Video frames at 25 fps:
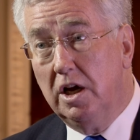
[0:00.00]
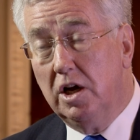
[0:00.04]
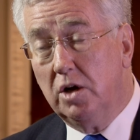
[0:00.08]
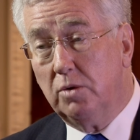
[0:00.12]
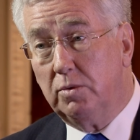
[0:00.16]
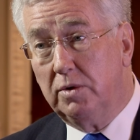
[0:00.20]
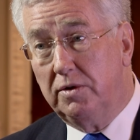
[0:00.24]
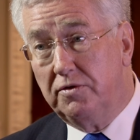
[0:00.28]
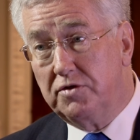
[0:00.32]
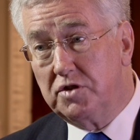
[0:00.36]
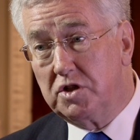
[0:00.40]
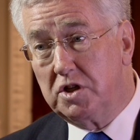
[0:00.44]

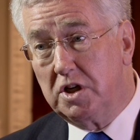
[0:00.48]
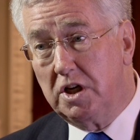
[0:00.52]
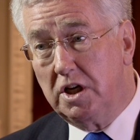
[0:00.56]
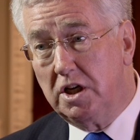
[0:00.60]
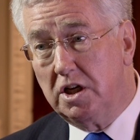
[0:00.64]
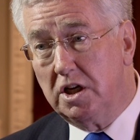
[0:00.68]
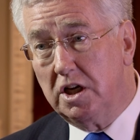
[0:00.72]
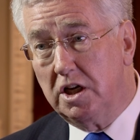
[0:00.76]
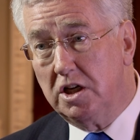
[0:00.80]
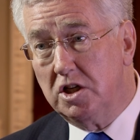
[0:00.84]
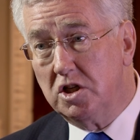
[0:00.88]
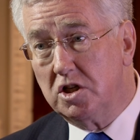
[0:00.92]
We've seen
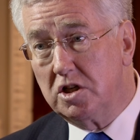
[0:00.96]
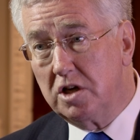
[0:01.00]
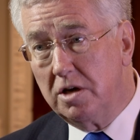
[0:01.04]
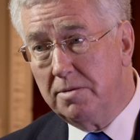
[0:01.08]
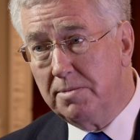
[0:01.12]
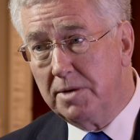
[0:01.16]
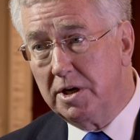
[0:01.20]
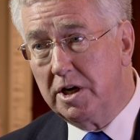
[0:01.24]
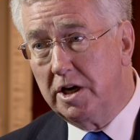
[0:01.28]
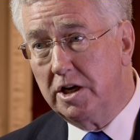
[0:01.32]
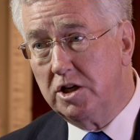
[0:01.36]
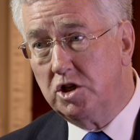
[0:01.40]

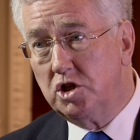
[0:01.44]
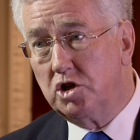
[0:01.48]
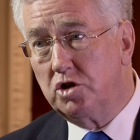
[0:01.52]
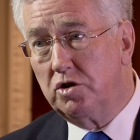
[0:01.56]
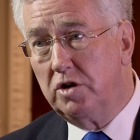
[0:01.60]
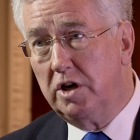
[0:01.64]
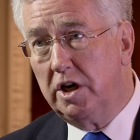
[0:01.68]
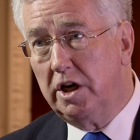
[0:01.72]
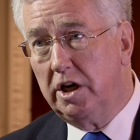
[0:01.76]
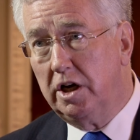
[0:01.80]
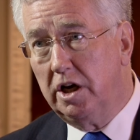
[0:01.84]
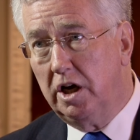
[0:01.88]

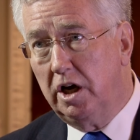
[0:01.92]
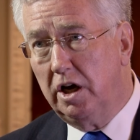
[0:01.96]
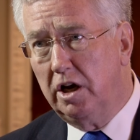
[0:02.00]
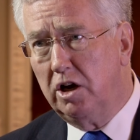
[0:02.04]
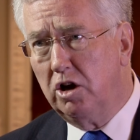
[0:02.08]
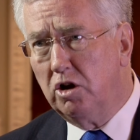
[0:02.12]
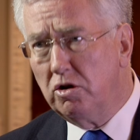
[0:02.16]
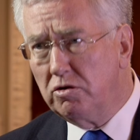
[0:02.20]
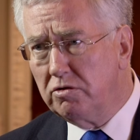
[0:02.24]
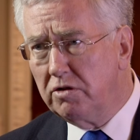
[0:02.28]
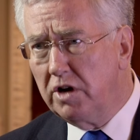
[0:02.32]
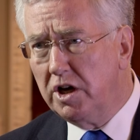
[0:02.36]
intimidatory uh,
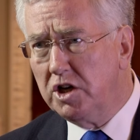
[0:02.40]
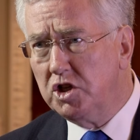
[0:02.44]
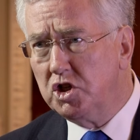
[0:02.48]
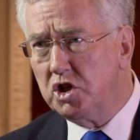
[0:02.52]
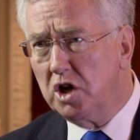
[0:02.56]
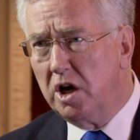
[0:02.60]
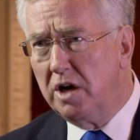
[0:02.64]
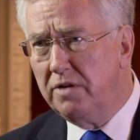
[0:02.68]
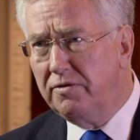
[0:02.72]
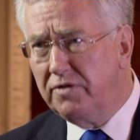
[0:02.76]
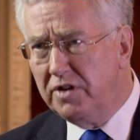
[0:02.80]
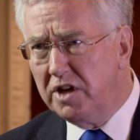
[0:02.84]
long-range
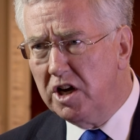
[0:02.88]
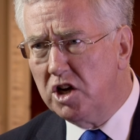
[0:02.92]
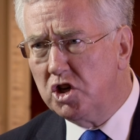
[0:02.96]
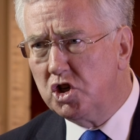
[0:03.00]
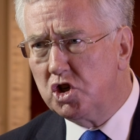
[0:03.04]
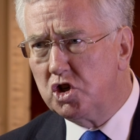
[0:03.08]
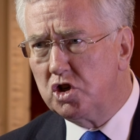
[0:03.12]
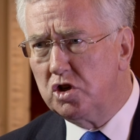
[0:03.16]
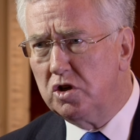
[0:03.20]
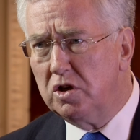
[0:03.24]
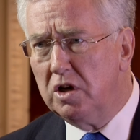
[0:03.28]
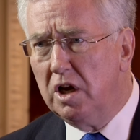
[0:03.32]

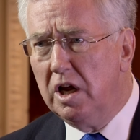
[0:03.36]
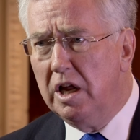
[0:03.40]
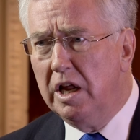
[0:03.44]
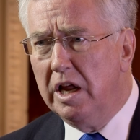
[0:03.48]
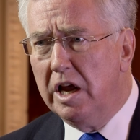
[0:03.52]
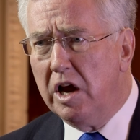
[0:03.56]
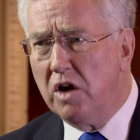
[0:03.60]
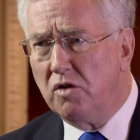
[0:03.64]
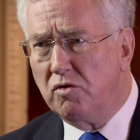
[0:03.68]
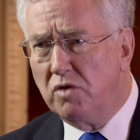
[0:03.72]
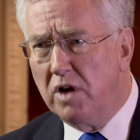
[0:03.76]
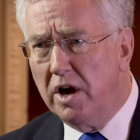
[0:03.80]
aviation
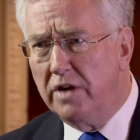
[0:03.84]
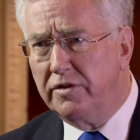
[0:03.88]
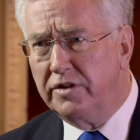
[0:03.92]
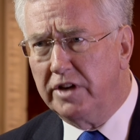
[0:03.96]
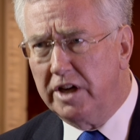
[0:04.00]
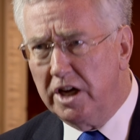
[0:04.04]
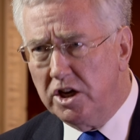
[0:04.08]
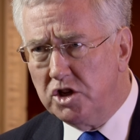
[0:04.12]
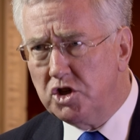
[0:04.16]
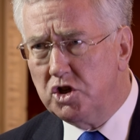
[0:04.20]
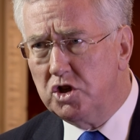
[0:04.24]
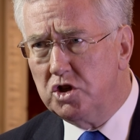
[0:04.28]
around the
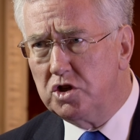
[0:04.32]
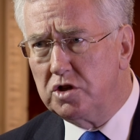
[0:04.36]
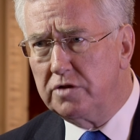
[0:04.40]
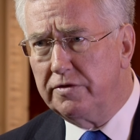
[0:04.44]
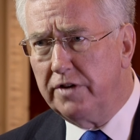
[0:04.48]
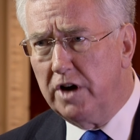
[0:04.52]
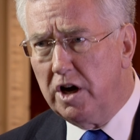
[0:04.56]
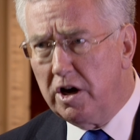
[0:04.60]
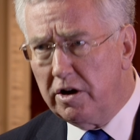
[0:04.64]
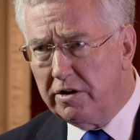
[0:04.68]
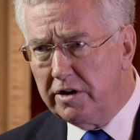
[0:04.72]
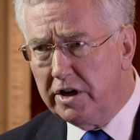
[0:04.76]
edges of
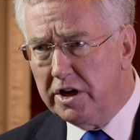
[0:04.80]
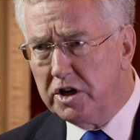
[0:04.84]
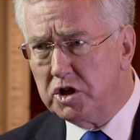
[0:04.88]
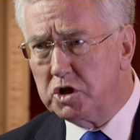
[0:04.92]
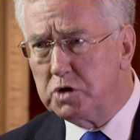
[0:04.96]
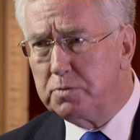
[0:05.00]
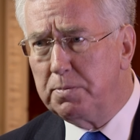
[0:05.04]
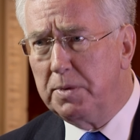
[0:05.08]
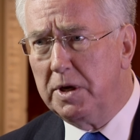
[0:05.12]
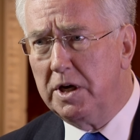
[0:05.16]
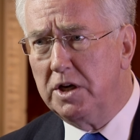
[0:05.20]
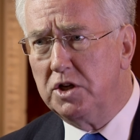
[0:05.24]
our
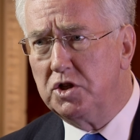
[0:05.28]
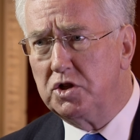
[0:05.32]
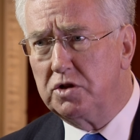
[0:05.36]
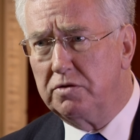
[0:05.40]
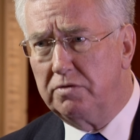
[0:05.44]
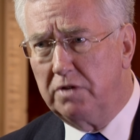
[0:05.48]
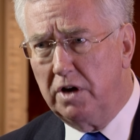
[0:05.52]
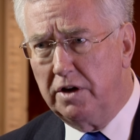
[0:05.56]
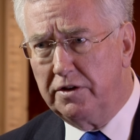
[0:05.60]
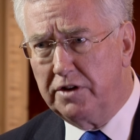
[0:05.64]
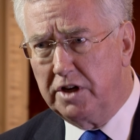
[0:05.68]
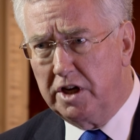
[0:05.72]
airspace,
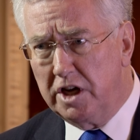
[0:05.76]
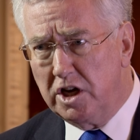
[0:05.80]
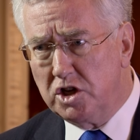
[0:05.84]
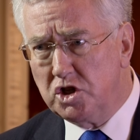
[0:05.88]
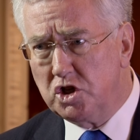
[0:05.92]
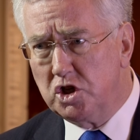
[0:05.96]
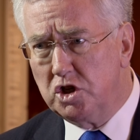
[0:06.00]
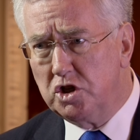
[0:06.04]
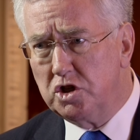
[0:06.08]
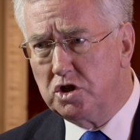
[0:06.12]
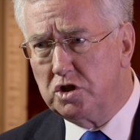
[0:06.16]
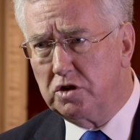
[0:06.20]
around the
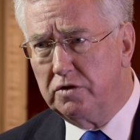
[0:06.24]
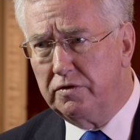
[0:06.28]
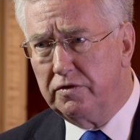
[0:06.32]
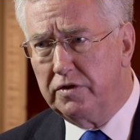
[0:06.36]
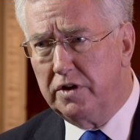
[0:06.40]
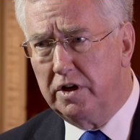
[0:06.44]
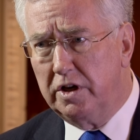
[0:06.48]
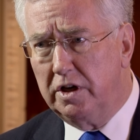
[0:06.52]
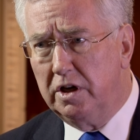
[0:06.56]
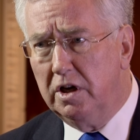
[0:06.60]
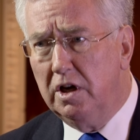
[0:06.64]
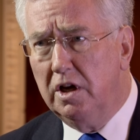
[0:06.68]
edges of
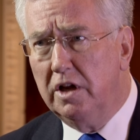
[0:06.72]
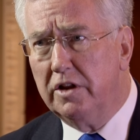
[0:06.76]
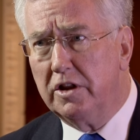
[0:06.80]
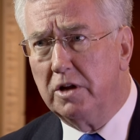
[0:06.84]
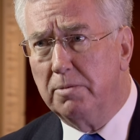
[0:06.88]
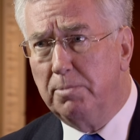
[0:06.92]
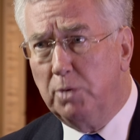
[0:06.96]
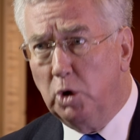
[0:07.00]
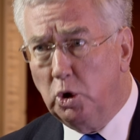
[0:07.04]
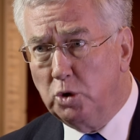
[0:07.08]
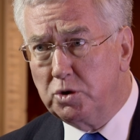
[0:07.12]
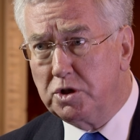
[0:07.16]
the, the
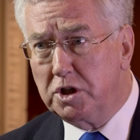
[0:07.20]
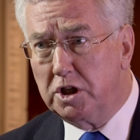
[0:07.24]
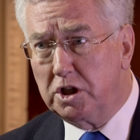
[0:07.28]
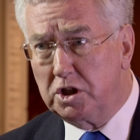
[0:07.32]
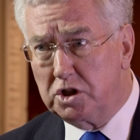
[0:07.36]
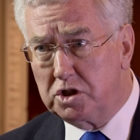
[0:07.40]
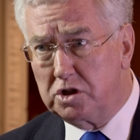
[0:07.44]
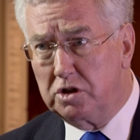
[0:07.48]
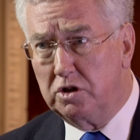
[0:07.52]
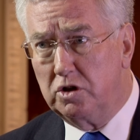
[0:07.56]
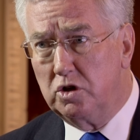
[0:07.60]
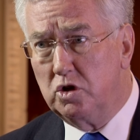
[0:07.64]

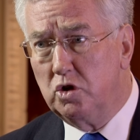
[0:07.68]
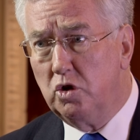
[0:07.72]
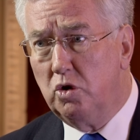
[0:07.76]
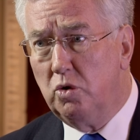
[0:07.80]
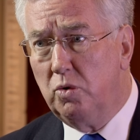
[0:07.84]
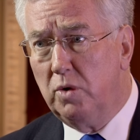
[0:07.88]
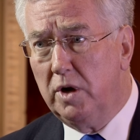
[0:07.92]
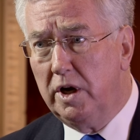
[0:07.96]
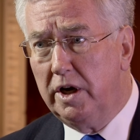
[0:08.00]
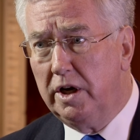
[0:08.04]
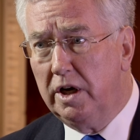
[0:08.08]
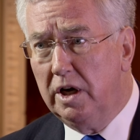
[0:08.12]
Baltics and
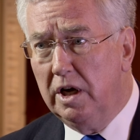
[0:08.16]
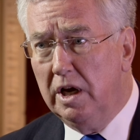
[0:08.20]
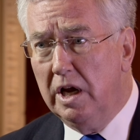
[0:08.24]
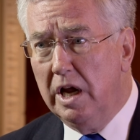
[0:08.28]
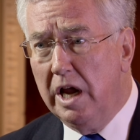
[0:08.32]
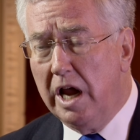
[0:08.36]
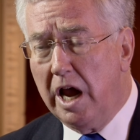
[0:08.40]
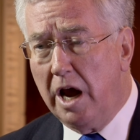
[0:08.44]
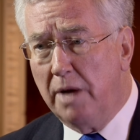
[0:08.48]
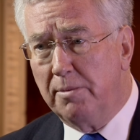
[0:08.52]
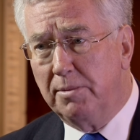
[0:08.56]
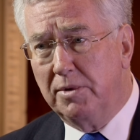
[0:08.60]
Norway,
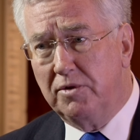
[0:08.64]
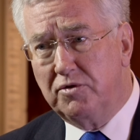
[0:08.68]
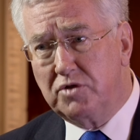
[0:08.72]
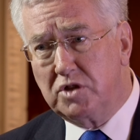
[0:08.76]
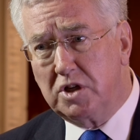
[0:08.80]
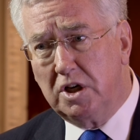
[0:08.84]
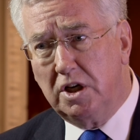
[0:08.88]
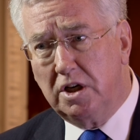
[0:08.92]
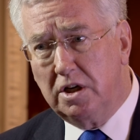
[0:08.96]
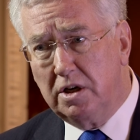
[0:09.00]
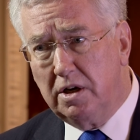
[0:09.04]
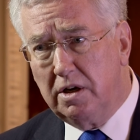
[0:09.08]
and we've
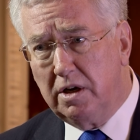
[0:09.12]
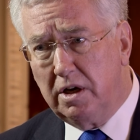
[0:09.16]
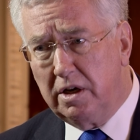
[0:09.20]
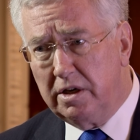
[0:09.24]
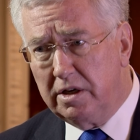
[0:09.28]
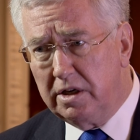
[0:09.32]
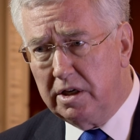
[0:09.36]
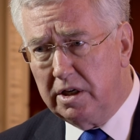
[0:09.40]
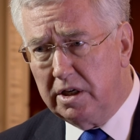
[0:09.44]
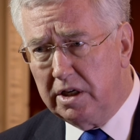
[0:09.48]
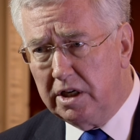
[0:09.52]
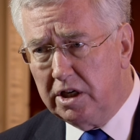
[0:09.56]
seen a,
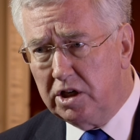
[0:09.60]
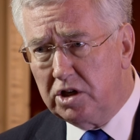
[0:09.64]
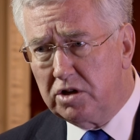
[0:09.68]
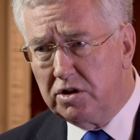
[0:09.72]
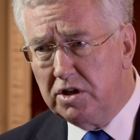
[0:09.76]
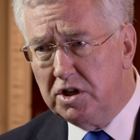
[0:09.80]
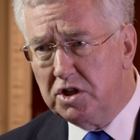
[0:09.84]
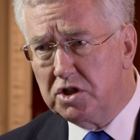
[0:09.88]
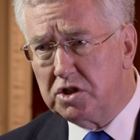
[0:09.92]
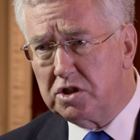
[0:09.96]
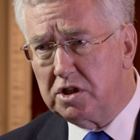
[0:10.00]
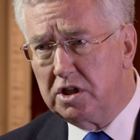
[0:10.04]
an
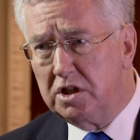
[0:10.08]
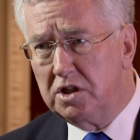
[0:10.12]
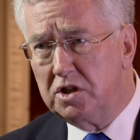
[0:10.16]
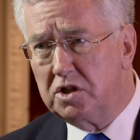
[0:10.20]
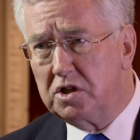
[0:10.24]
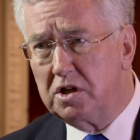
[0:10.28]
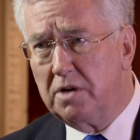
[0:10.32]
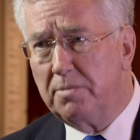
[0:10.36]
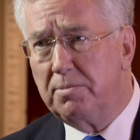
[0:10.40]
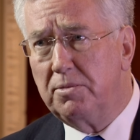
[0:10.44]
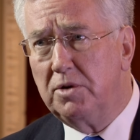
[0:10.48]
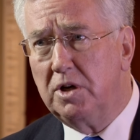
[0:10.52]
increase in
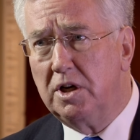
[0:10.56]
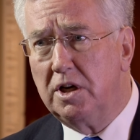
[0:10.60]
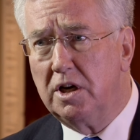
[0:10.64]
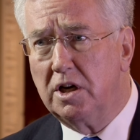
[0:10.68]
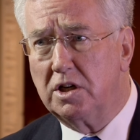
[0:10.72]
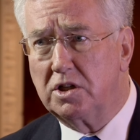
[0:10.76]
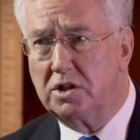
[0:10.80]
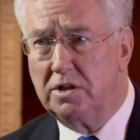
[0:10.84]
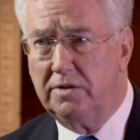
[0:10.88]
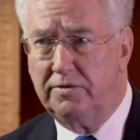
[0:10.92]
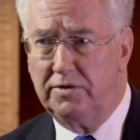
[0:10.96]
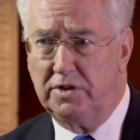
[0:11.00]
submarine
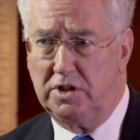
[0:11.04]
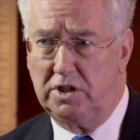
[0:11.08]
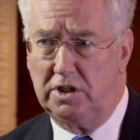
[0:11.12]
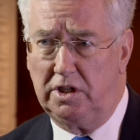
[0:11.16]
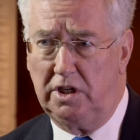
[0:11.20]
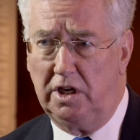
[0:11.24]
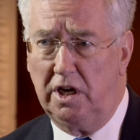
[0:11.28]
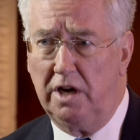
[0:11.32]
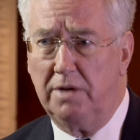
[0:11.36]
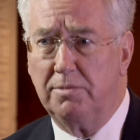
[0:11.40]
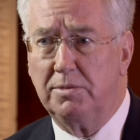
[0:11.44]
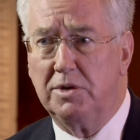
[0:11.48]
activity,
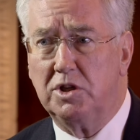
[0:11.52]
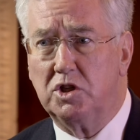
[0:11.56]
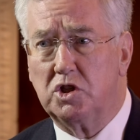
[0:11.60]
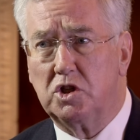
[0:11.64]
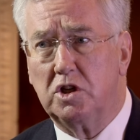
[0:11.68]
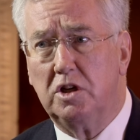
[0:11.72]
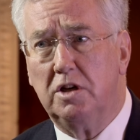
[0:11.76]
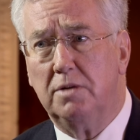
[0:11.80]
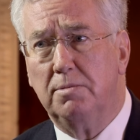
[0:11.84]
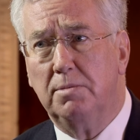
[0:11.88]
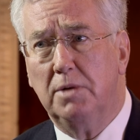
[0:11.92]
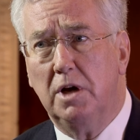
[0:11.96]
and we see
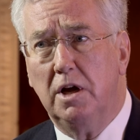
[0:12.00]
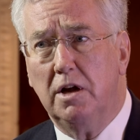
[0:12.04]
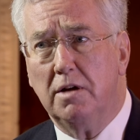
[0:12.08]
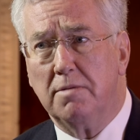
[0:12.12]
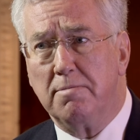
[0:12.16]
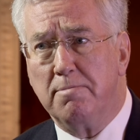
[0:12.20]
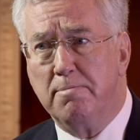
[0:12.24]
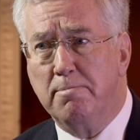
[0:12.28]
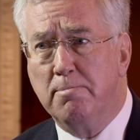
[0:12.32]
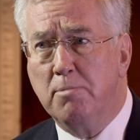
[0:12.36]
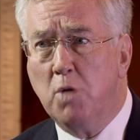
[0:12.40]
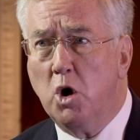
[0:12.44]
him
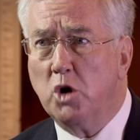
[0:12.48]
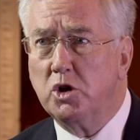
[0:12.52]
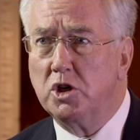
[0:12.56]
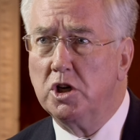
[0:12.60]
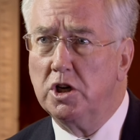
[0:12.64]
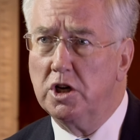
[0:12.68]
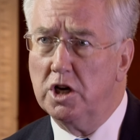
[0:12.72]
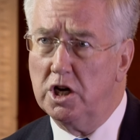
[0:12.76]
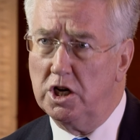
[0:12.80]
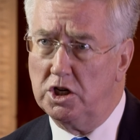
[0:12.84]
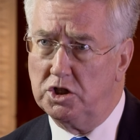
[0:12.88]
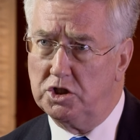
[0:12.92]

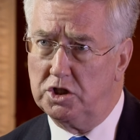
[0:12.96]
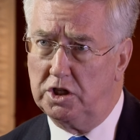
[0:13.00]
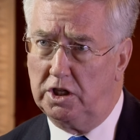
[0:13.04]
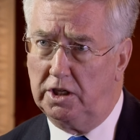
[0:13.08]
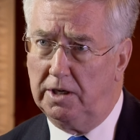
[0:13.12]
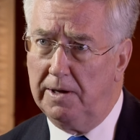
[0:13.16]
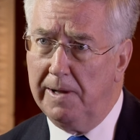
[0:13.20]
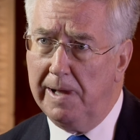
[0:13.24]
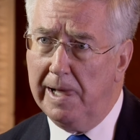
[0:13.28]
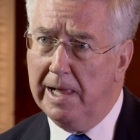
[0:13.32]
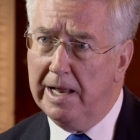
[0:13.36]
modernizing